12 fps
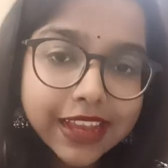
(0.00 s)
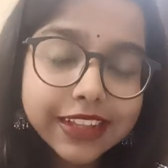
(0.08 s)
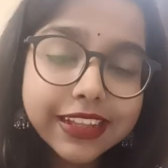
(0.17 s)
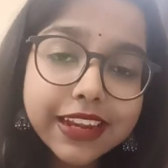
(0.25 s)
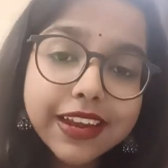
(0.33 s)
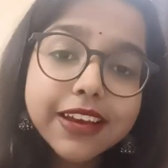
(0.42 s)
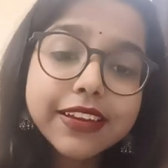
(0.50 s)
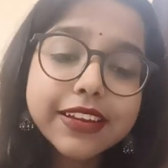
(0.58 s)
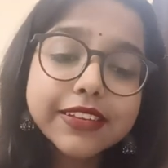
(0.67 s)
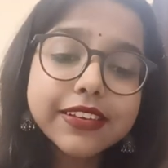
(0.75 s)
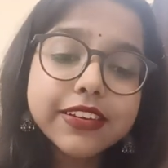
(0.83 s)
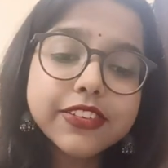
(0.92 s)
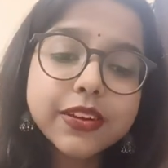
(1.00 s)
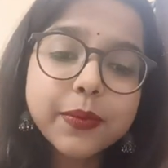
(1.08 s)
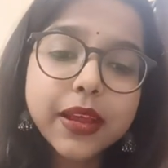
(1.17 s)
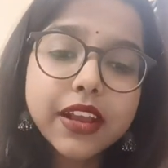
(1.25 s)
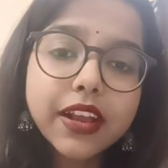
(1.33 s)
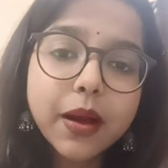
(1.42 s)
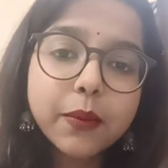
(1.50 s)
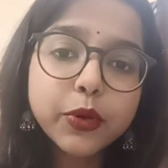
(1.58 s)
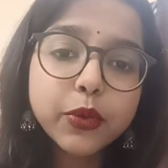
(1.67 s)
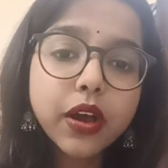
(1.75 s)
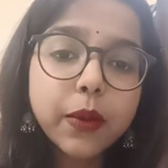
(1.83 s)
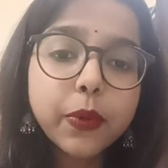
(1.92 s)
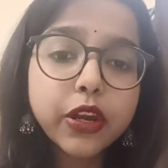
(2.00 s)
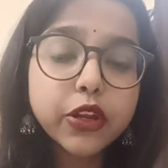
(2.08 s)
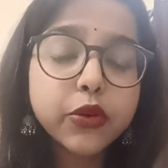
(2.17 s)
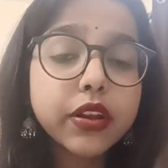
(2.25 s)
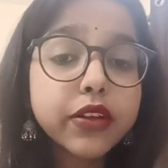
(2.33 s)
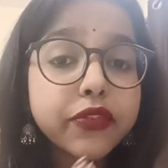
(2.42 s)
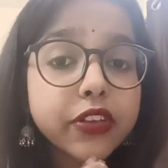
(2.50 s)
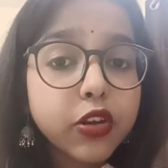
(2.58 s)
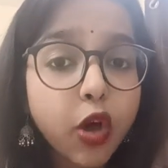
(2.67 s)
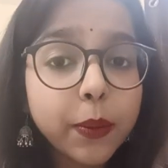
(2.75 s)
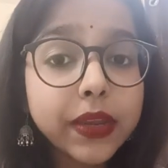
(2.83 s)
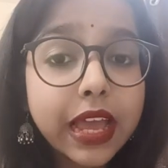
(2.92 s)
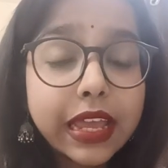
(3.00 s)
Then a researcher may come to a particular phenomena.